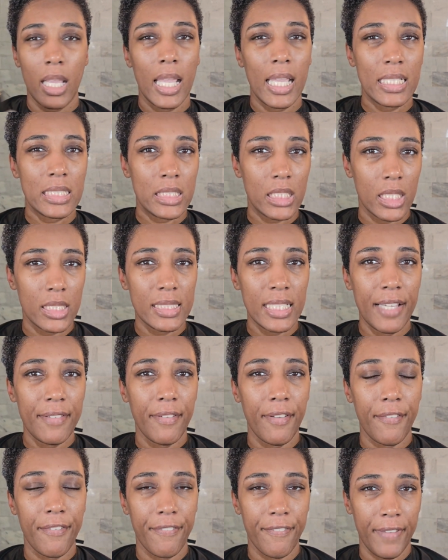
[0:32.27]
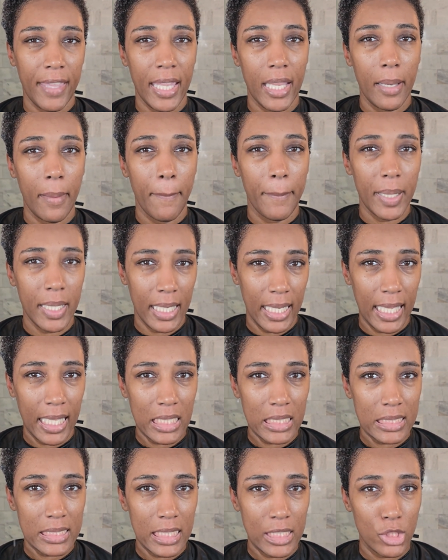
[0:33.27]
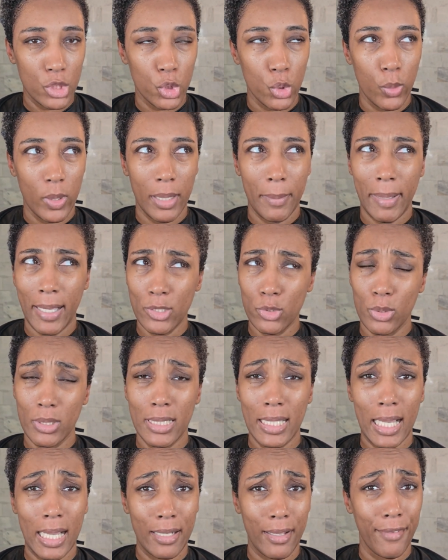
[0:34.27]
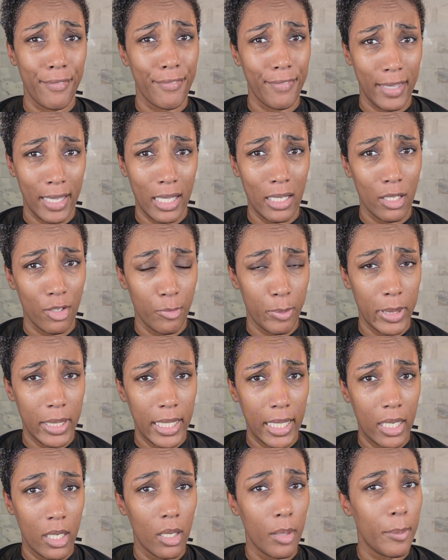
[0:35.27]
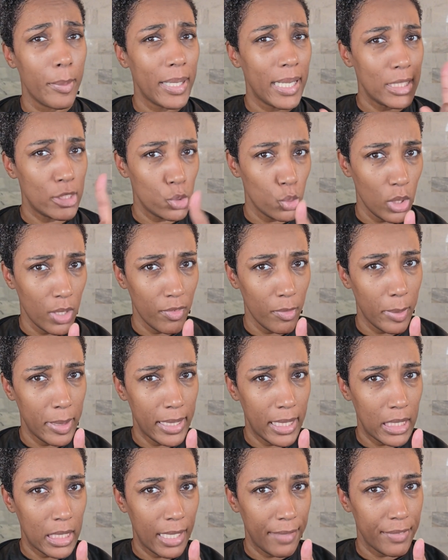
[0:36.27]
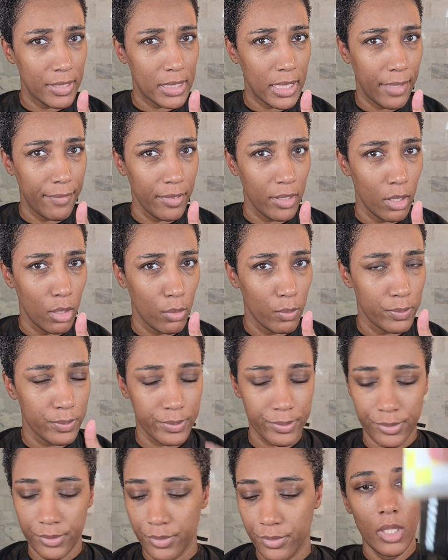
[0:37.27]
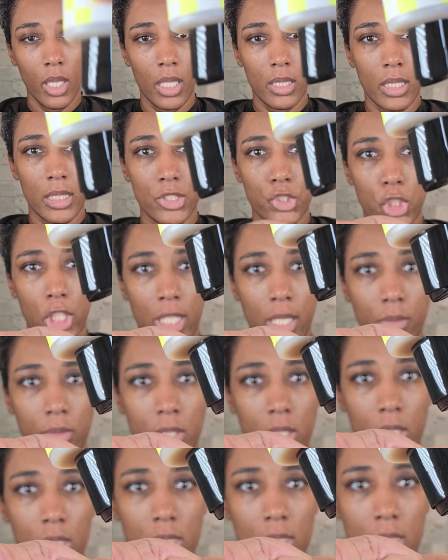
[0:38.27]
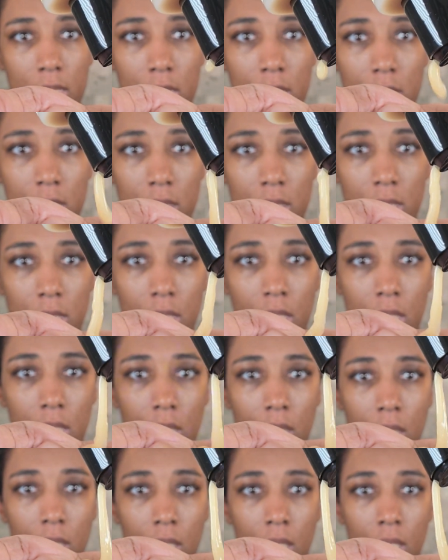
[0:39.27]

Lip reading: It does have a faint banana scent to it. I'm actually not a fan of banana, but I do love a banana Laffy Taffy though. Let's check out the consistency.